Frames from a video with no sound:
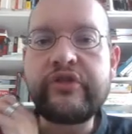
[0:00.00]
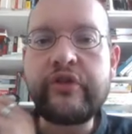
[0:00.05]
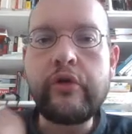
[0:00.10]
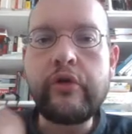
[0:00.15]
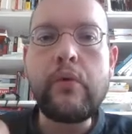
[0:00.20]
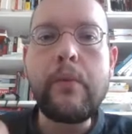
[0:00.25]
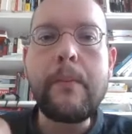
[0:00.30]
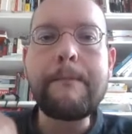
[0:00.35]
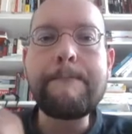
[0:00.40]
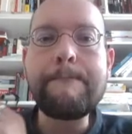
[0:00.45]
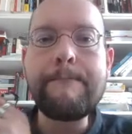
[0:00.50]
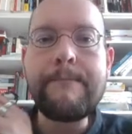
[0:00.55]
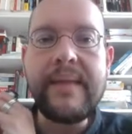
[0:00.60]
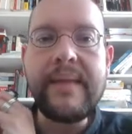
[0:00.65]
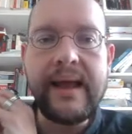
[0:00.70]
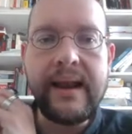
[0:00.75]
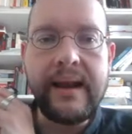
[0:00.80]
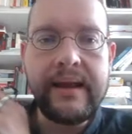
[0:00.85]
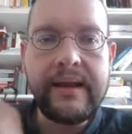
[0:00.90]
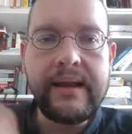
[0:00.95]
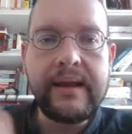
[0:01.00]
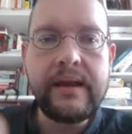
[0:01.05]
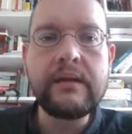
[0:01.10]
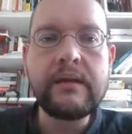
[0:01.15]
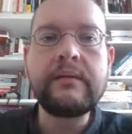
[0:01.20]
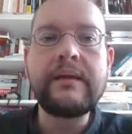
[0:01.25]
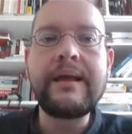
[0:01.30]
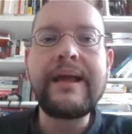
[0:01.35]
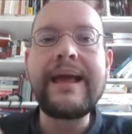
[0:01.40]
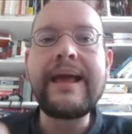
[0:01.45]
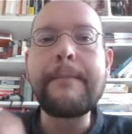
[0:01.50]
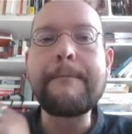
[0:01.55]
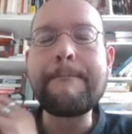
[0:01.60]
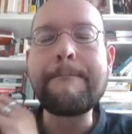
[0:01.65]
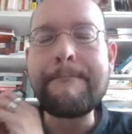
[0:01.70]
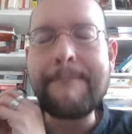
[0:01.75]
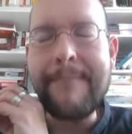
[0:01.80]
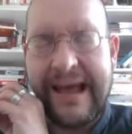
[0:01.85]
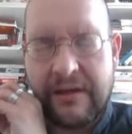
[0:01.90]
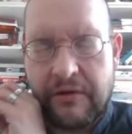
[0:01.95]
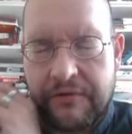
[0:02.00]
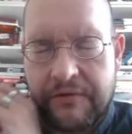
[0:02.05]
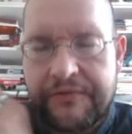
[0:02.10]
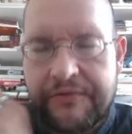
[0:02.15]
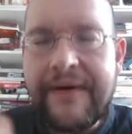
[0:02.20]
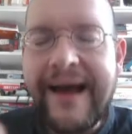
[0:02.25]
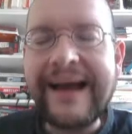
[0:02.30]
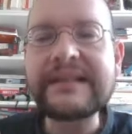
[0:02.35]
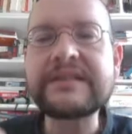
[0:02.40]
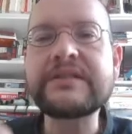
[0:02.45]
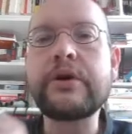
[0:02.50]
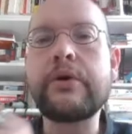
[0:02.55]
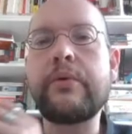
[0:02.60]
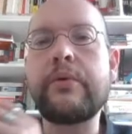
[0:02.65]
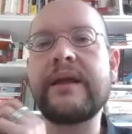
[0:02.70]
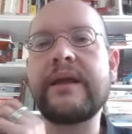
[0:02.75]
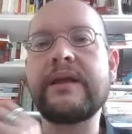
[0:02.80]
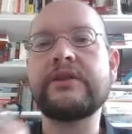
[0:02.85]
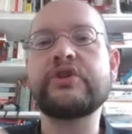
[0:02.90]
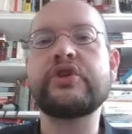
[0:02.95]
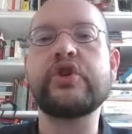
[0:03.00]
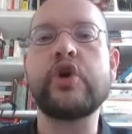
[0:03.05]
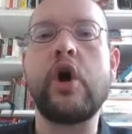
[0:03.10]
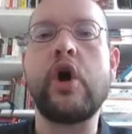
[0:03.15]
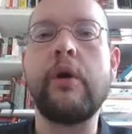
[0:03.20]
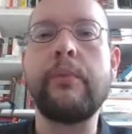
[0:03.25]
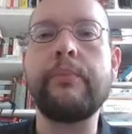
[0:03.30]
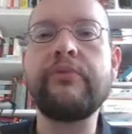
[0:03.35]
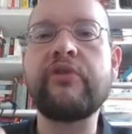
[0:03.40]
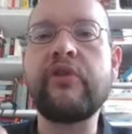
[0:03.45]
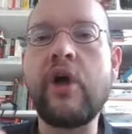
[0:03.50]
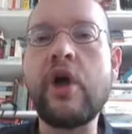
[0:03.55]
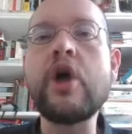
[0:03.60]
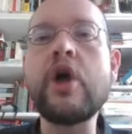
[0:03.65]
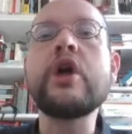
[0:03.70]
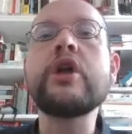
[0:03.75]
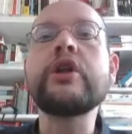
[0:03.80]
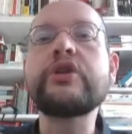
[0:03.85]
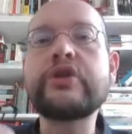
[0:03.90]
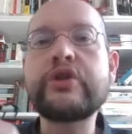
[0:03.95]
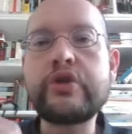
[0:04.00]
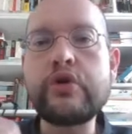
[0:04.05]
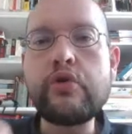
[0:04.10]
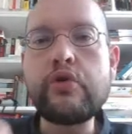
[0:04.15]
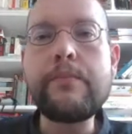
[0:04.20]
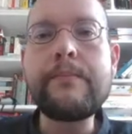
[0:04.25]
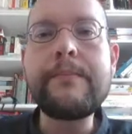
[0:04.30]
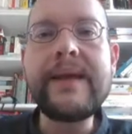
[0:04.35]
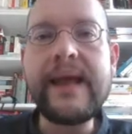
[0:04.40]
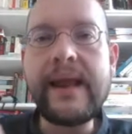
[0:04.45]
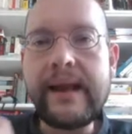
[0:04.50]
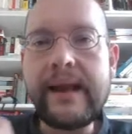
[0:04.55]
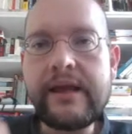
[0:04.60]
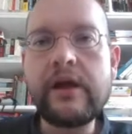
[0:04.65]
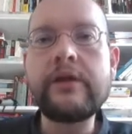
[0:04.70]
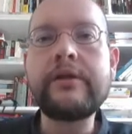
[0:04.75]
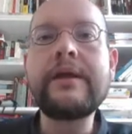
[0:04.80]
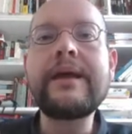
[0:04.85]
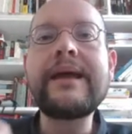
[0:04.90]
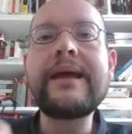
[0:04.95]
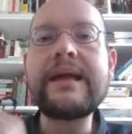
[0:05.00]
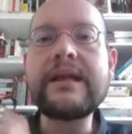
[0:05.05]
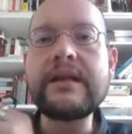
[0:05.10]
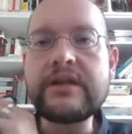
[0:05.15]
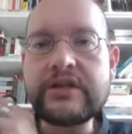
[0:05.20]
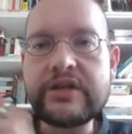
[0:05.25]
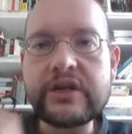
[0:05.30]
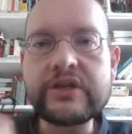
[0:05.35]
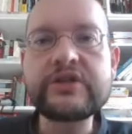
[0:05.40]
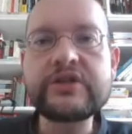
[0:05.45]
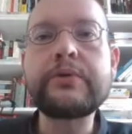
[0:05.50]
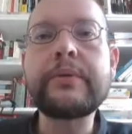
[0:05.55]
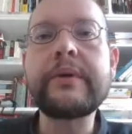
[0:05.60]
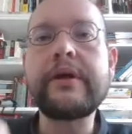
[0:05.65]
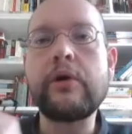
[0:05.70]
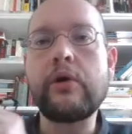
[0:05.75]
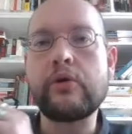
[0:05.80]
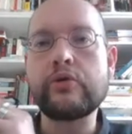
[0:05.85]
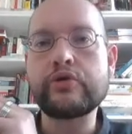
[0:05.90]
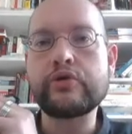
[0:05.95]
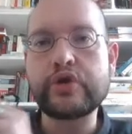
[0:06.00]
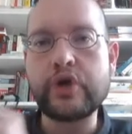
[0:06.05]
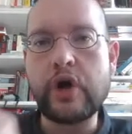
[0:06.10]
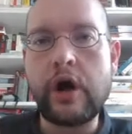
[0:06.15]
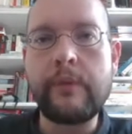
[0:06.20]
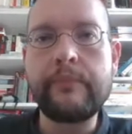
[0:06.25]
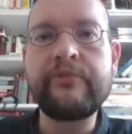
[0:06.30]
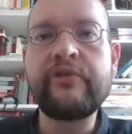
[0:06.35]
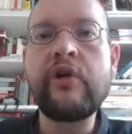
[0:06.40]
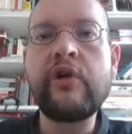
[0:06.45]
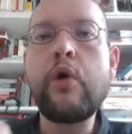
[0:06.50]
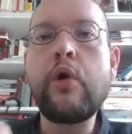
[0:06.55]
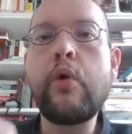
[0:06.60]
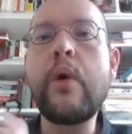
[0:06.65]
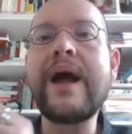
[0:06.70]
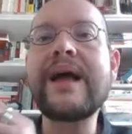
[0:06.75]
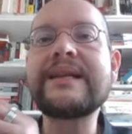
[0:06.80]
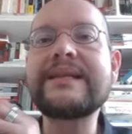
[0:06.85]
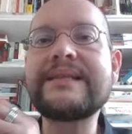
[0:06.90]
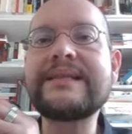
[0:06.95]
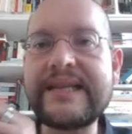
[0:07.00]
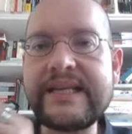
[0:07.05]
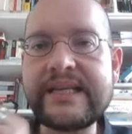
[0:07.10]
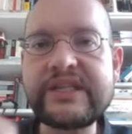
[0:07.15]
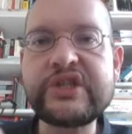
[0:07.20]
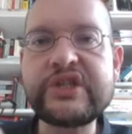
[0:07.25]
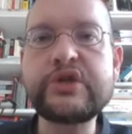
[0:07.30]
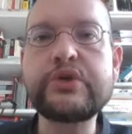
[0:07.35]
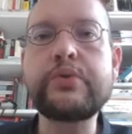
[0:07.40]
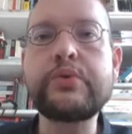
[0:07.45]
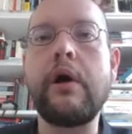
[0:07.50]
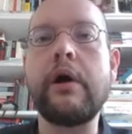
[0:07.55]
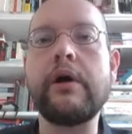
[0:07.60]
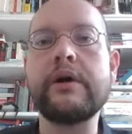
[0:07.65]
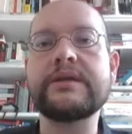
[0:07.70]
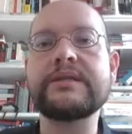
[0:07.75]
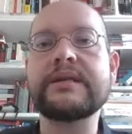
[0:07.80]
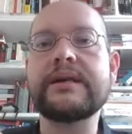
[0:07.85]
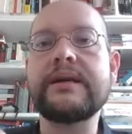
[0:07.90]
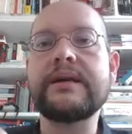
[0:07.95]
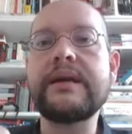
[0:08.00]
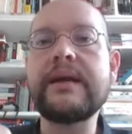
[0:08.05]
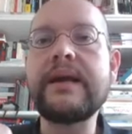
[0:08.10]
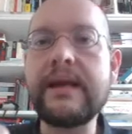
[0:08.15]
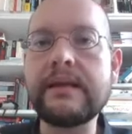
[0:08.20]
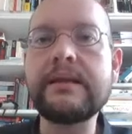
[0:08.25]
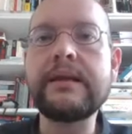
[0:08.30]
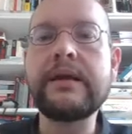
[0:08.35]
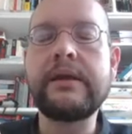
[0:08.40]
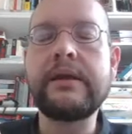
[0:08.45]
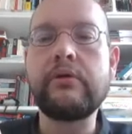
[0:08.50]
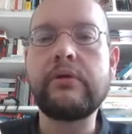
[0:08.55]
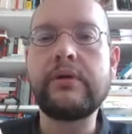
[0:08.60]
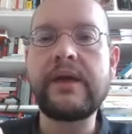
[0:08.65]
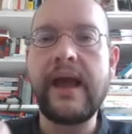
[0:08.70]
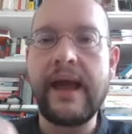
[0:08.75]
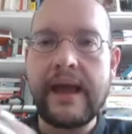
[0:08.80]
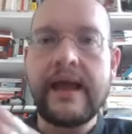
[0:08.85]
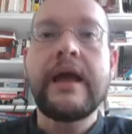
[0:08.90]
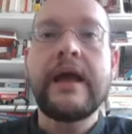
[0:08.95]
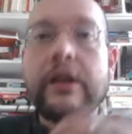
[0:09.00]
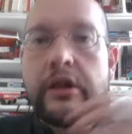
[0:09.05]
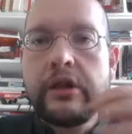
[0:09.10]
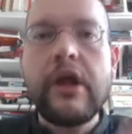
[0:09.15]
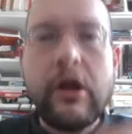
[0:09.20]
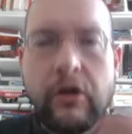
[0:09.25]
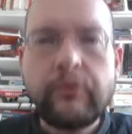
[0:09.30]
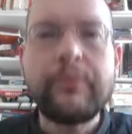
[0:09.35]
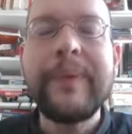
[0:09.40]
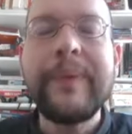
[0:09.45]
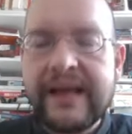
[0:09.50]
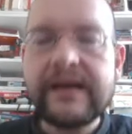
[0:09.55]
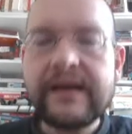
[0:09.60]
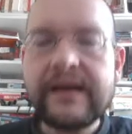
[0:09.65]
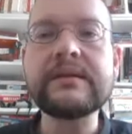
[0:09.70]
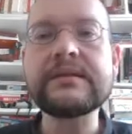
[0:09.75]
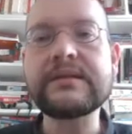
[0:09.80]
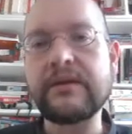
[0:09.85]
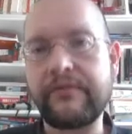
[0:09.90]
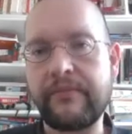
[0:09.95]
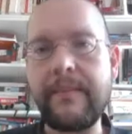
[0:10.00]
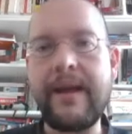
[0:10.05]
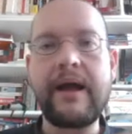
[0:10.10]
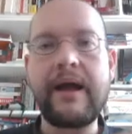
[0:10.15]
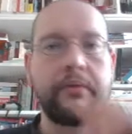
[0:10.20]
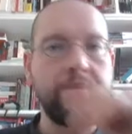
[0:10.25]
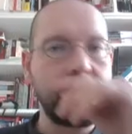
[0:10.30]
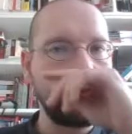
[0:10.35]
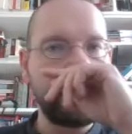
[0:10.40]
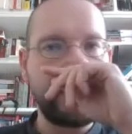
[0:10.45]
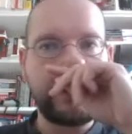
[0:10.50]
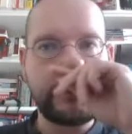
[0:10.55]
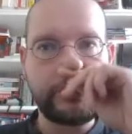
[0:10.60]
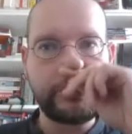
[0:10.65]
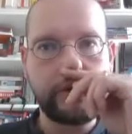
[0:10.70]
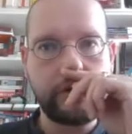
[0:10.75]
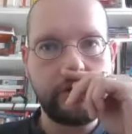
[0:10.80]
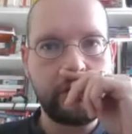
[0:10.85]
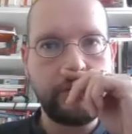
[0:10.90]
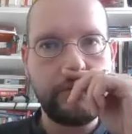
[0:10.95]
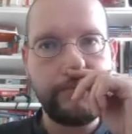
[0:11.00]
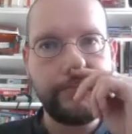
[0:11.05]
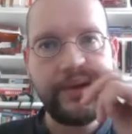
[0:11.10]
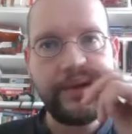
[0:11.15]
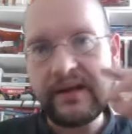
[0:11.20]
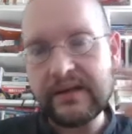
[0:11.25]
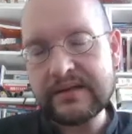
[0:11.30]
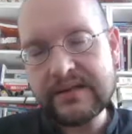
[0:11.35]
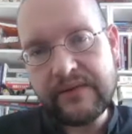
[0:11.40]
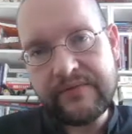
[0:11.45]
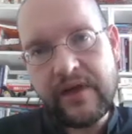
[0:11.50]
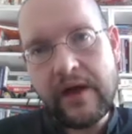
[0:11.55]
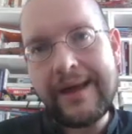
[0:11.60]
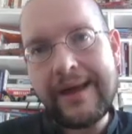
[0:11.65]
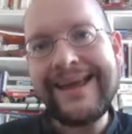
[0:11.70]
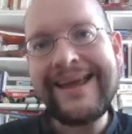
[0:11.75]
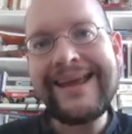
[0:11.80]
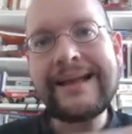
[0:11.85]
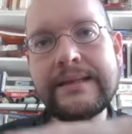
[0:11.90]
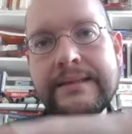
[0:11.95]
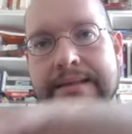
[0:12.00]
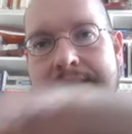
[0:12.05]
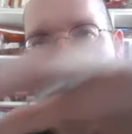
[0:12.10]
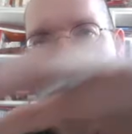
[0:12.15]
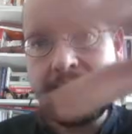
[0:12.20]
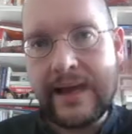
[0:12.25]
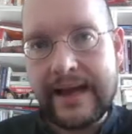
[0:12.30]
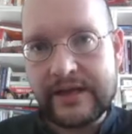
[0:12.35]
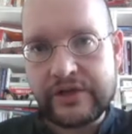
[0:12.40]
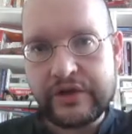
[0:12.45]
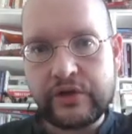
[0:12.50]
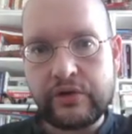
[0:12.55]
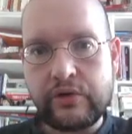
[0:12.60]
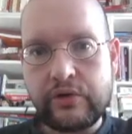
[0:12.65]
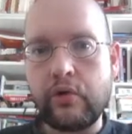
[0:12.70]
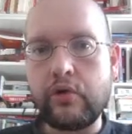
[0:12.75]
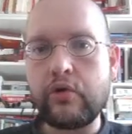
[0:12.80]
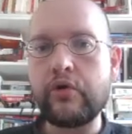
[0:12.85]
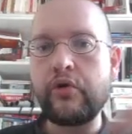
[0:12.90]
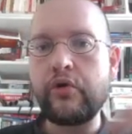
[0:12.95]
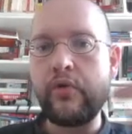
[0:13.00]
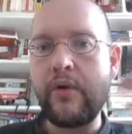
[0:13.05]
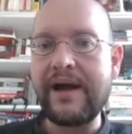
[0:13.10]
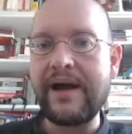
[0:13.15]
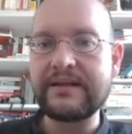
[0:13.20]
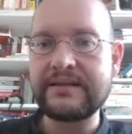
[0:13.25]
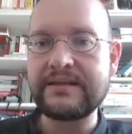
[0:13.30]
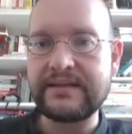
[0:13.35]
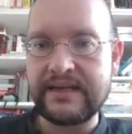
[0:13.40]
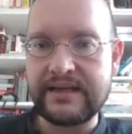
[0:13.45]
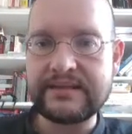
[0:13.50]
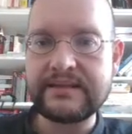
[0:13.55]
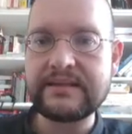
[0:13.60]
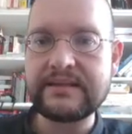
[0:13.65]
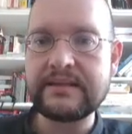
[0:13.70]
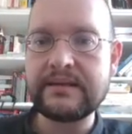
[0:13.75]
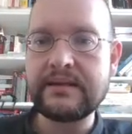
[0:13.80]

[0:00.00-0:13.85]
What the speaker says: million manufacturing jobs, 2 million industrial jobs were destroyed in the UK. Not because of Margaret Thatcher, because of the international crisis.